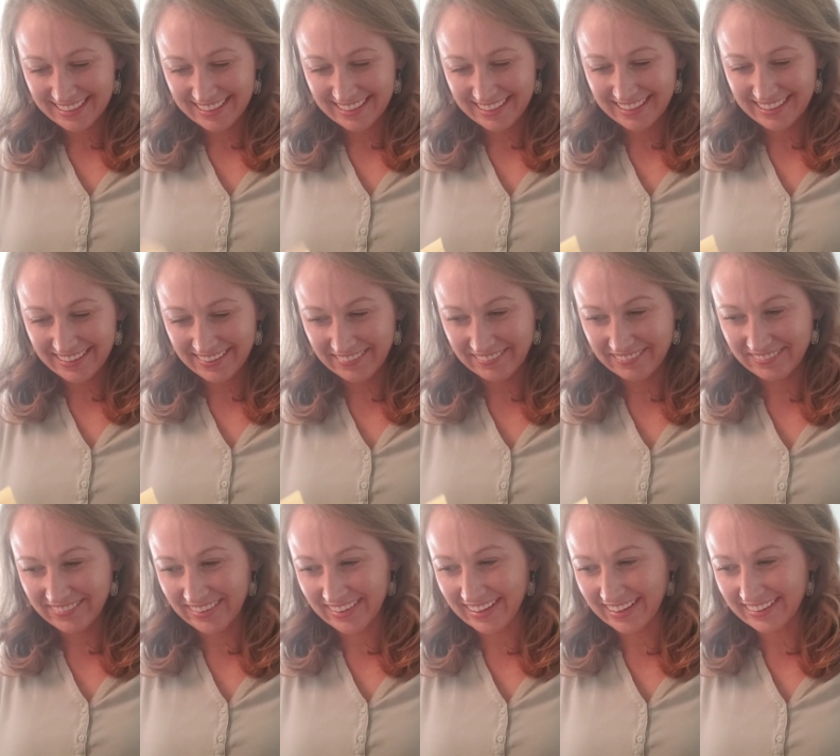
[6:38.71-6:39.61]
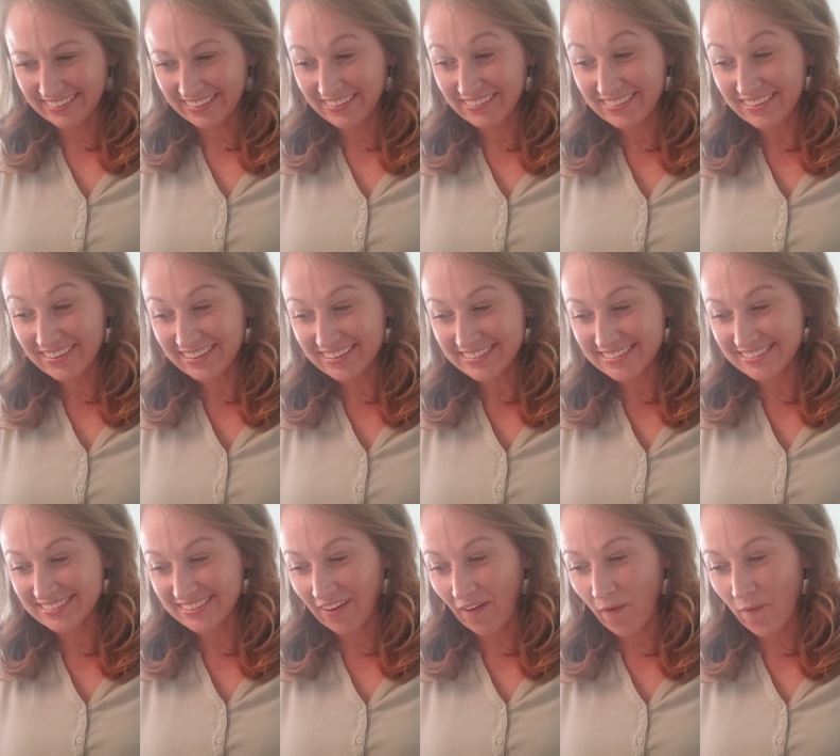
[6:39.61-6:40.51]
Um, but I love you guys
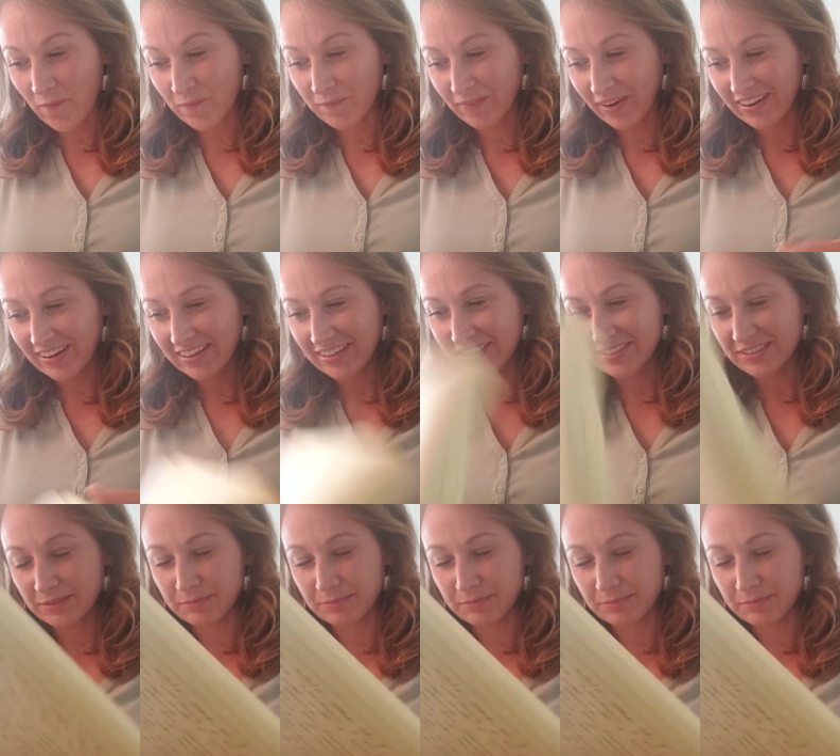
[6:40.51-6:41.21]
so much.